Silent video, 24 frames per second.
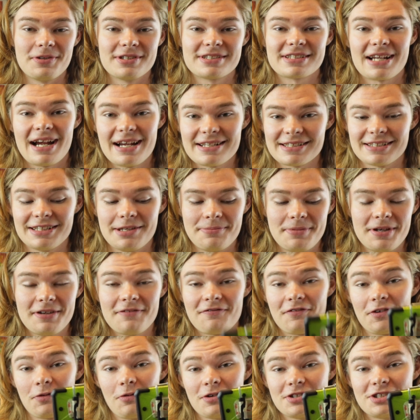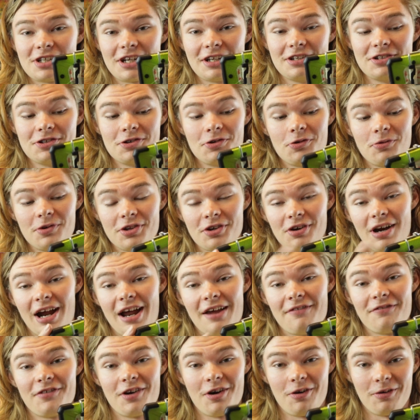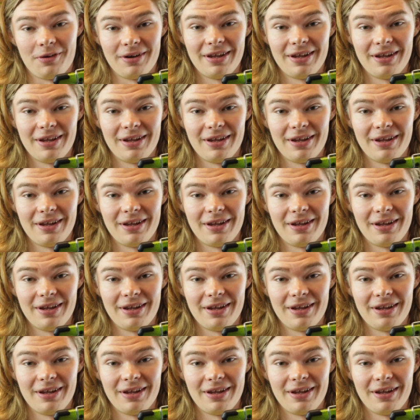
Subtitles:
the sky's the limit for what you can do with your iPhone.